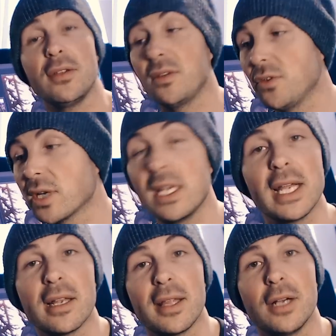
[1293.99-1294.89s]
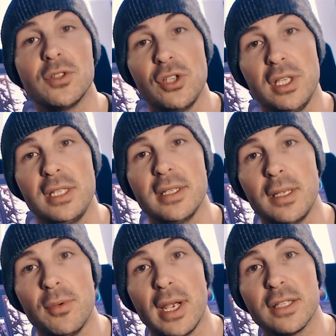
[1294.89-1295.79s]
If you're getting out of the house and you need to
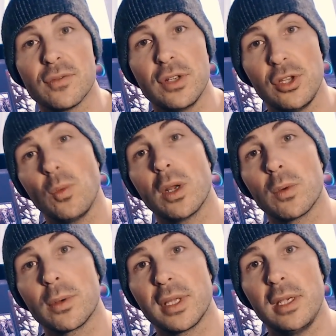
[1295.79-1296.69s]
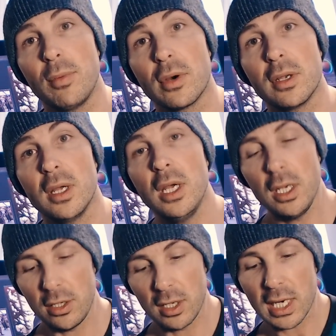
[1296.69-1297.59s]
keep your hands free and you want to work with the keyboard,
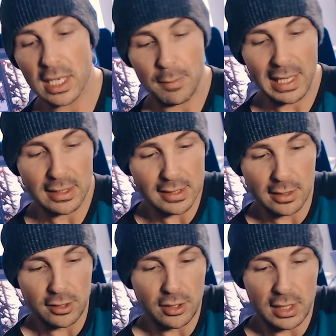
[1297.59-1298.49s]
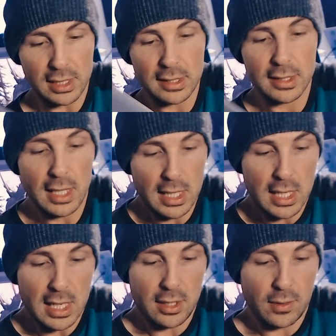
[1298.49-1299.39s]
you're not going to balance it on your knees
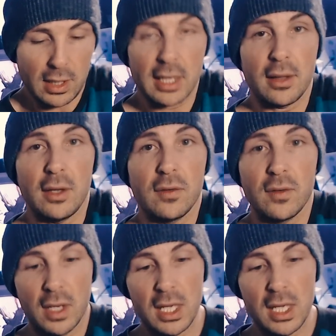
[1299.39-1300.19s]
and do it like this.